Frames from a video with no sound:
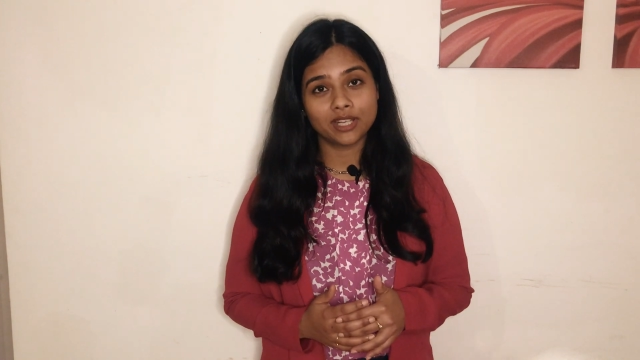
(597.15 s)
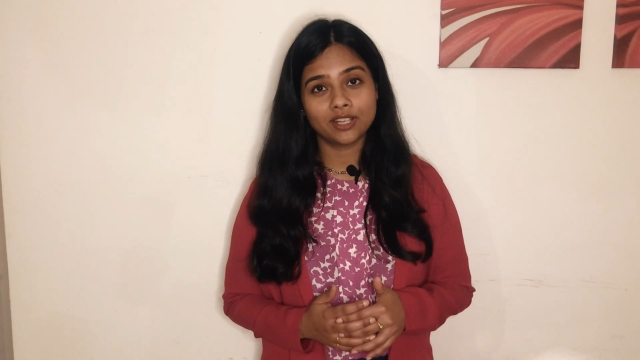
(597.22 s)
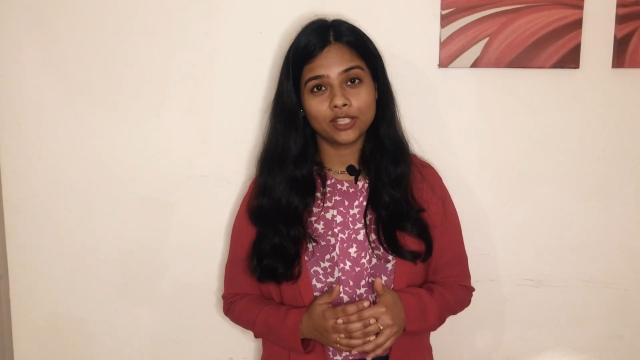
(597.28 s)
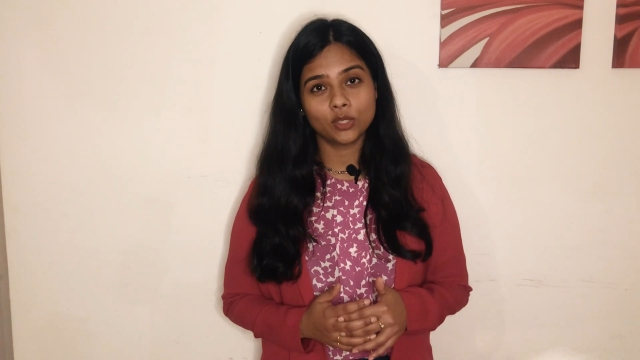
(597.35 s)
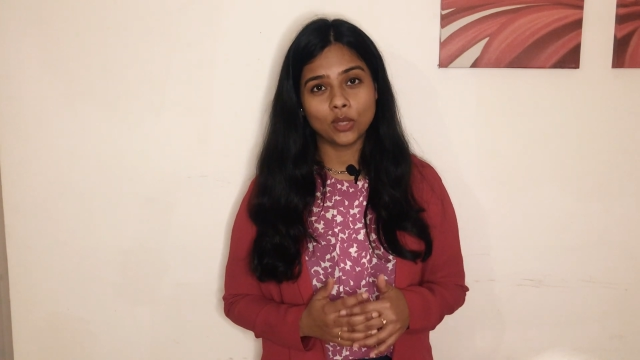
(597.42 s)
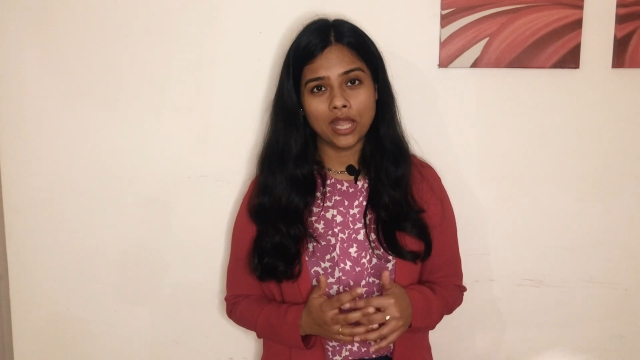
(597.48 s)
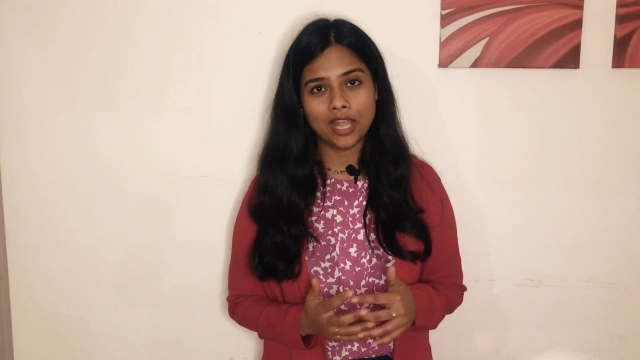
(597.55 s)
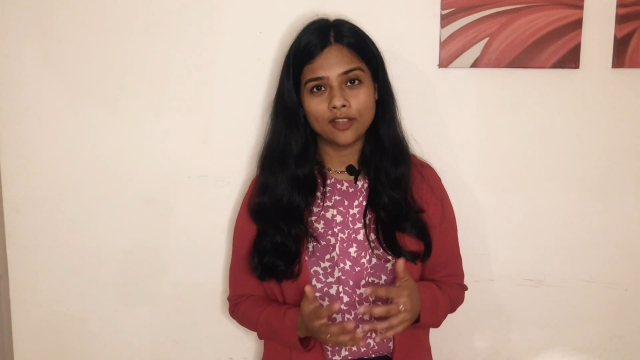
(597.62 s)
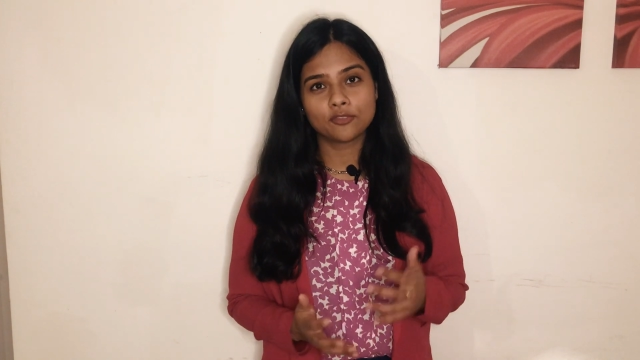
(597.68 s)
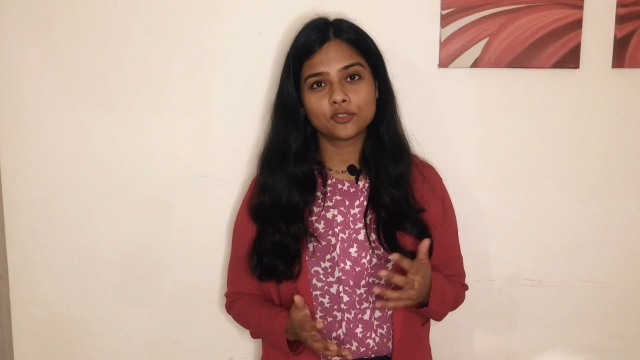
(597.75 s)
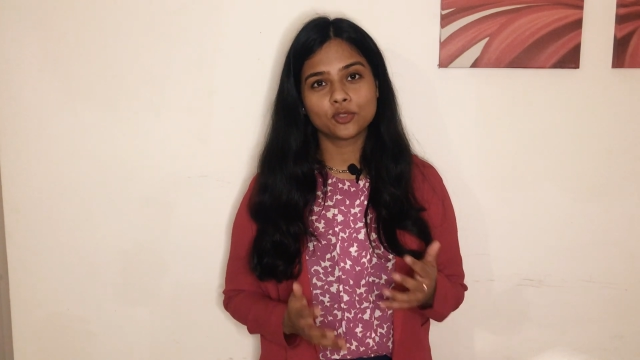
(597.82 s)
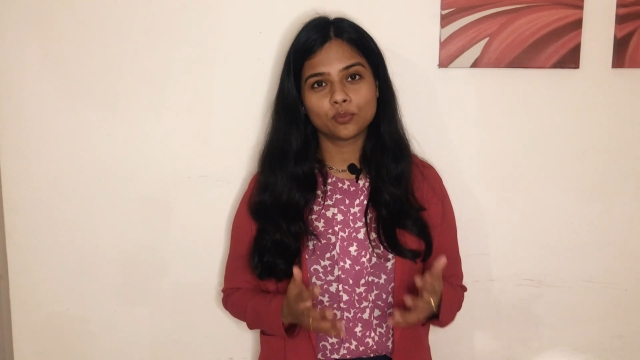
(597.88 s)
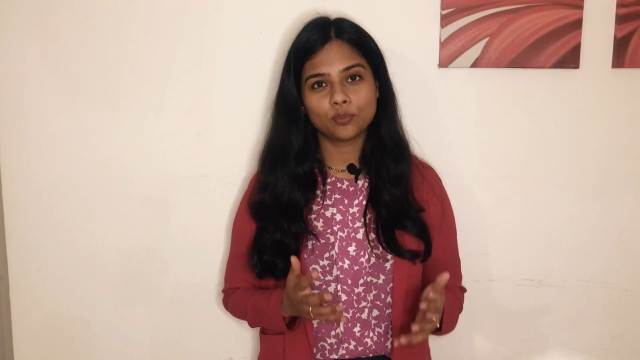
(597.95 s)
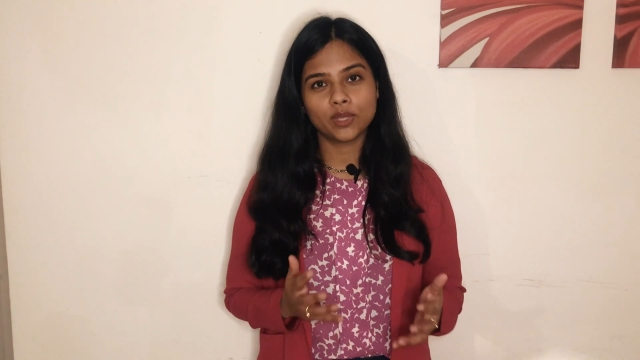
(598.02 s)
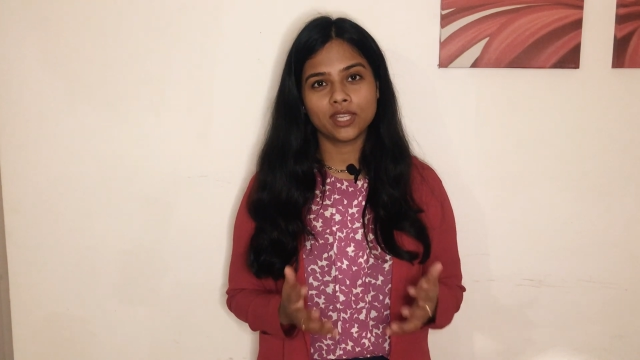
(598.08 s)
You have
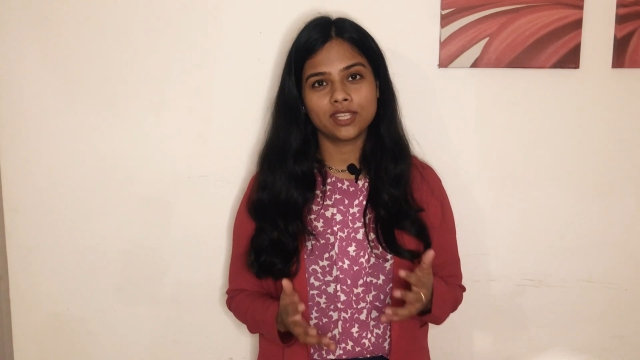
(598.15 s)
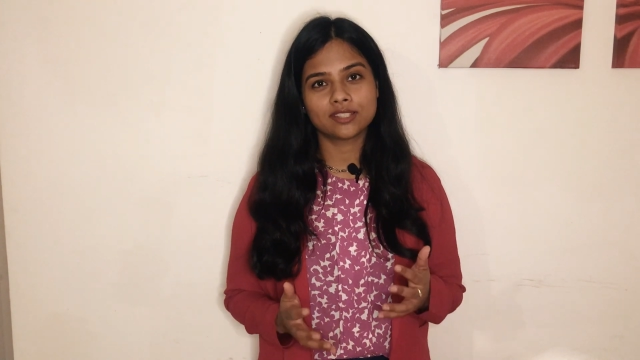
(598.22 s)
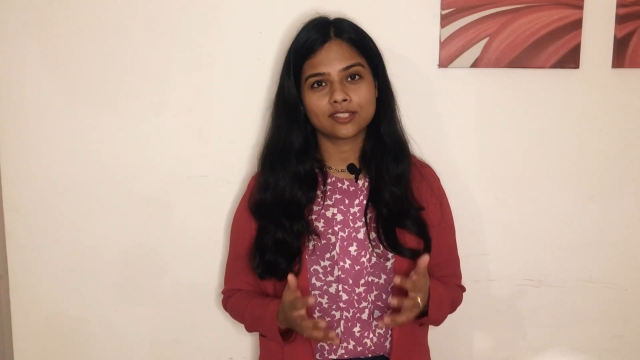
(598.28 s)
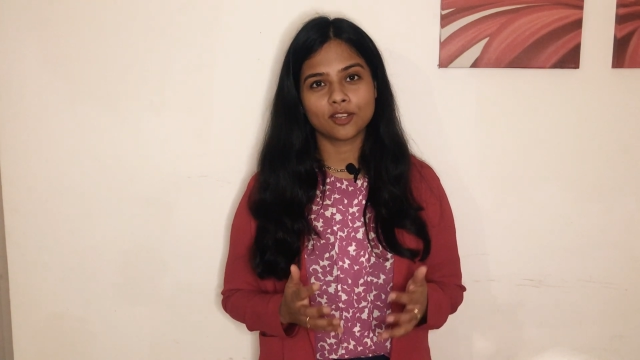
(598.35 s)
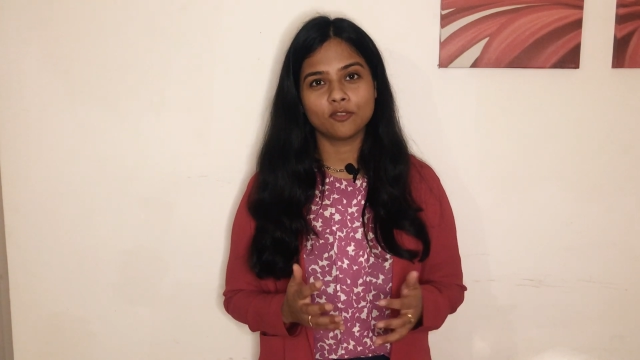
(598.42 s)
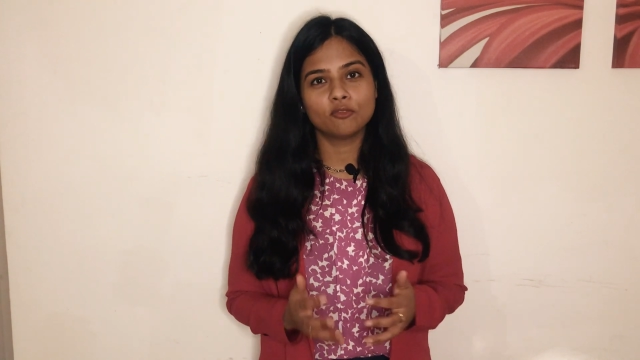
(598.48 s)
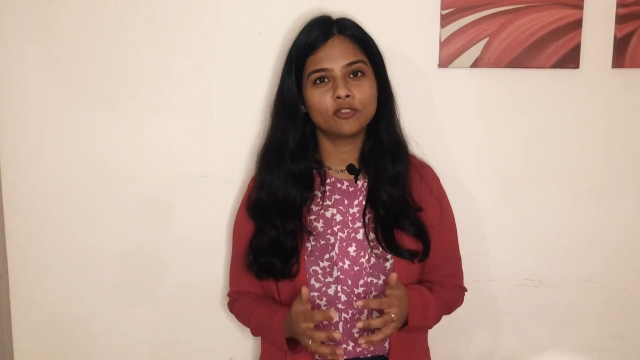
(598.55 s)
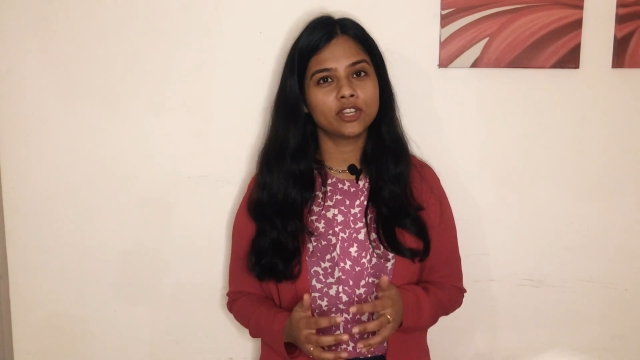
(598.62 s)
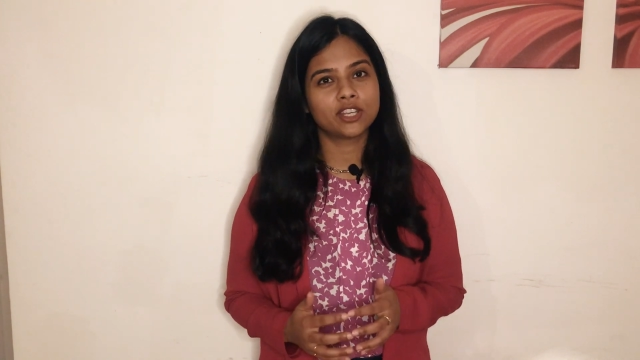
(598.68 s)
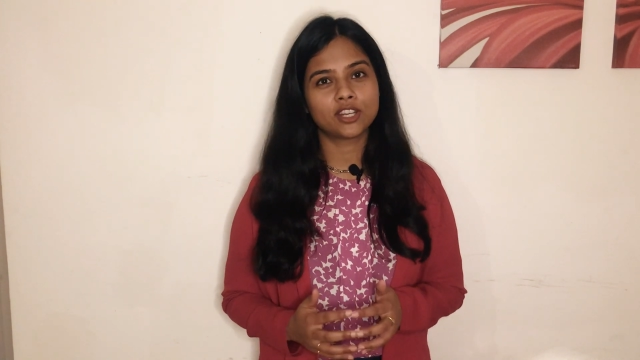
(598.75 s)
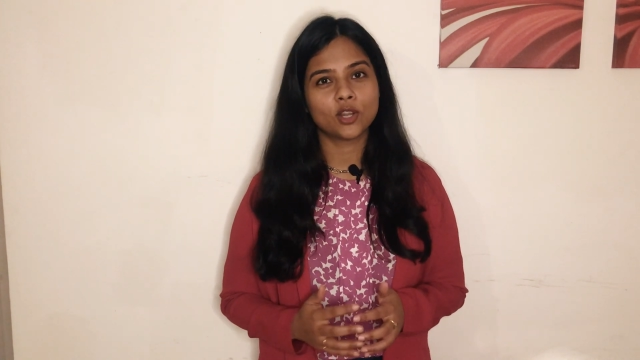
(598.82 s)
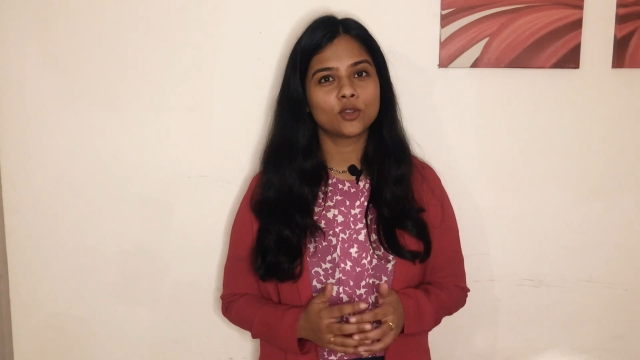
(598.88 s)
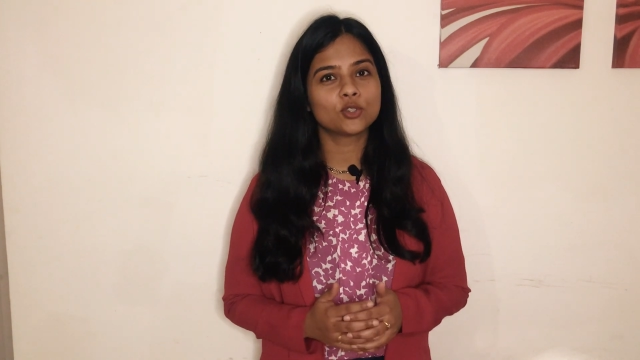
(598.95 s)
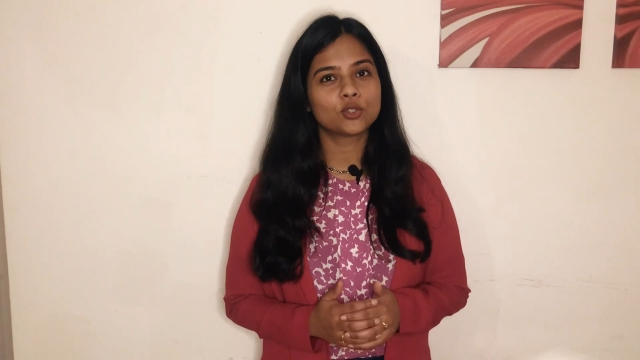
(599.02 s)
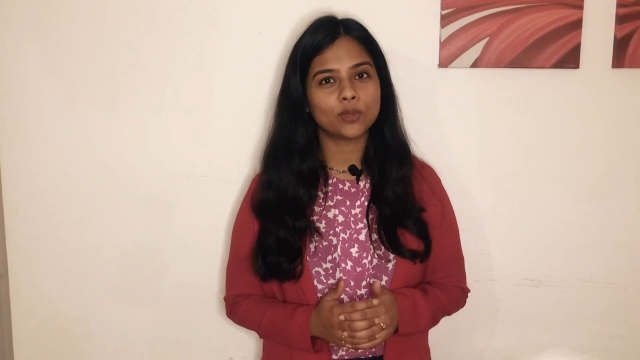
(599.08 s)
to pay somewhere
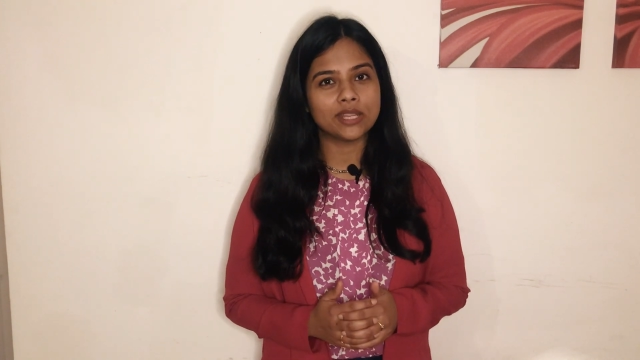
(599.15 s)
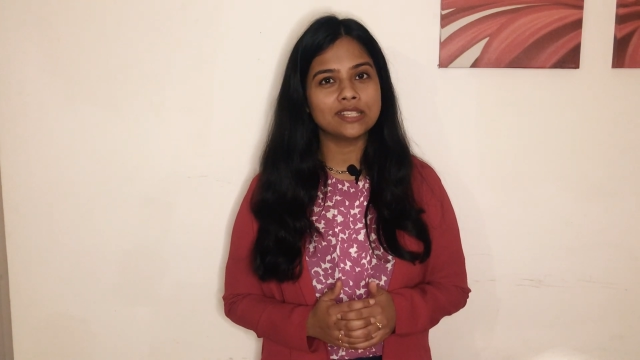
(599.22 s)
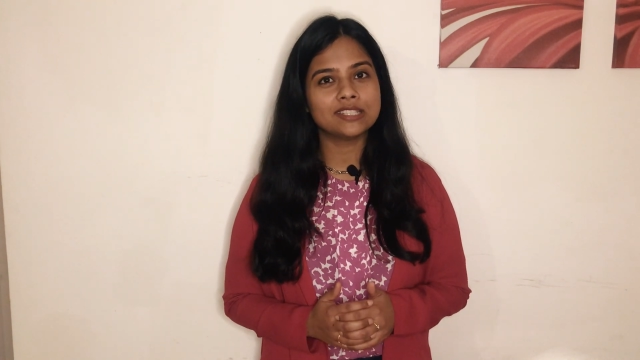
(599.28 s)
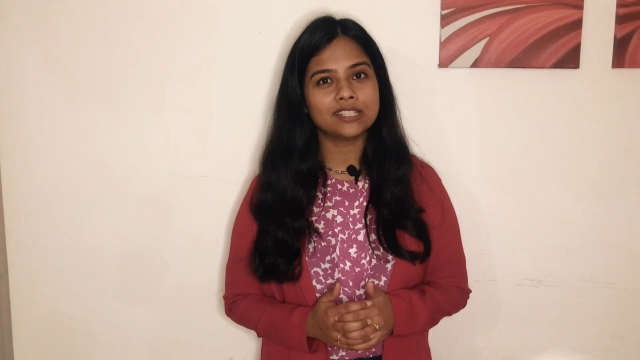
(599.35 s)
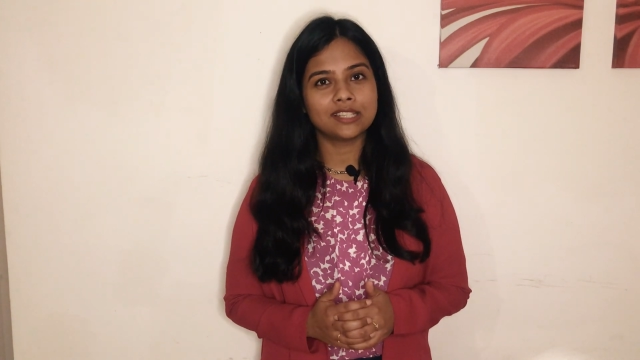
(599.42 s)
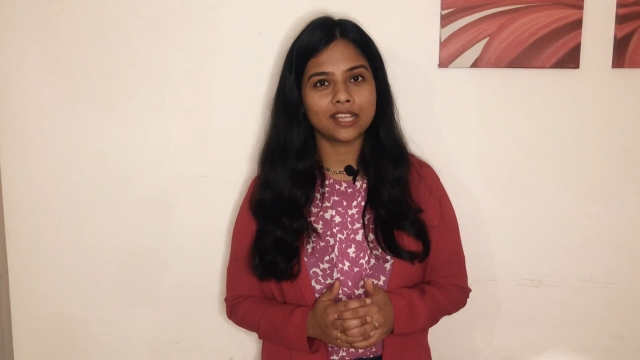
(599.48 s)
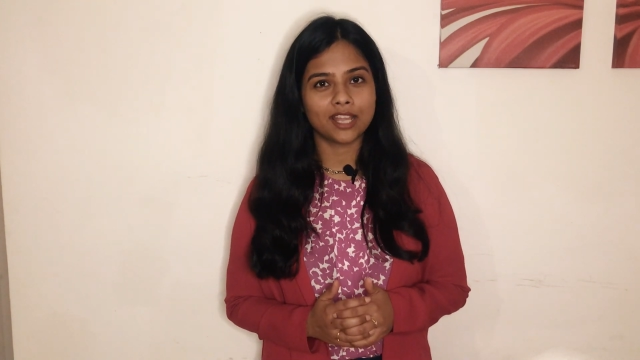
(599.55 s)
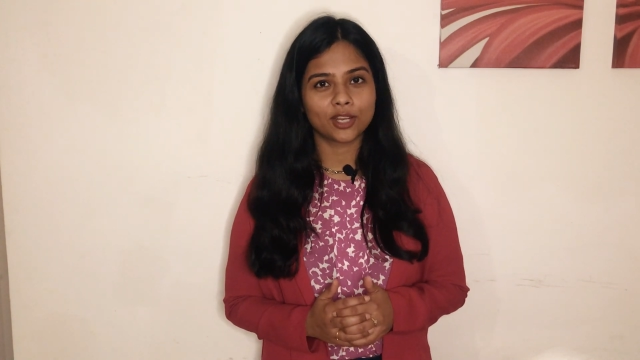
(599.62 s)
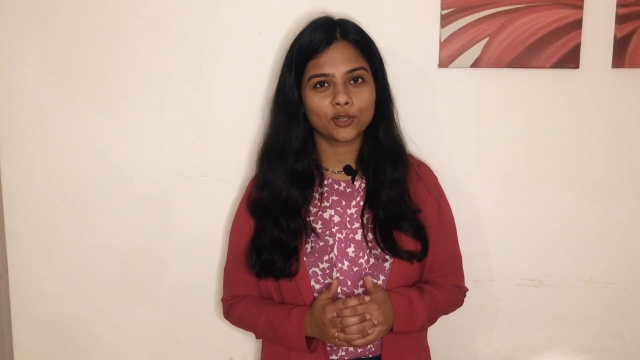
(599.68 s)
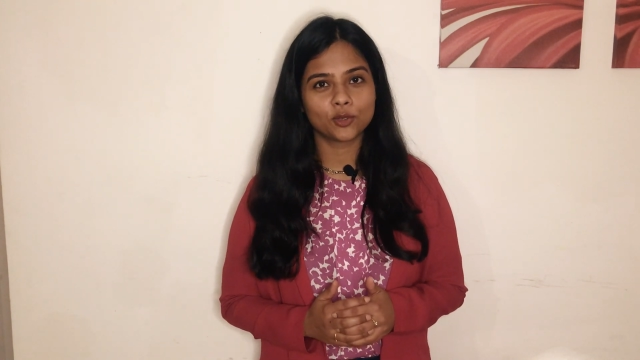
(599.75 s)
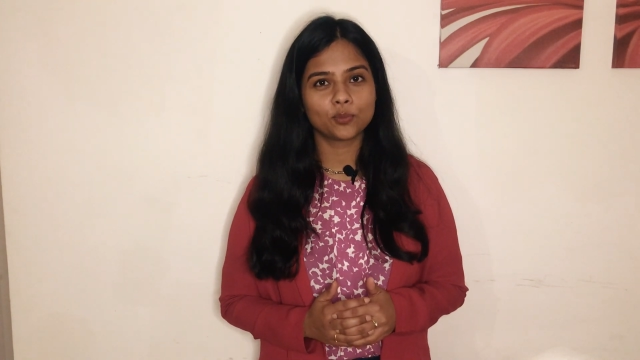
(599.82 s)
around 20 lakh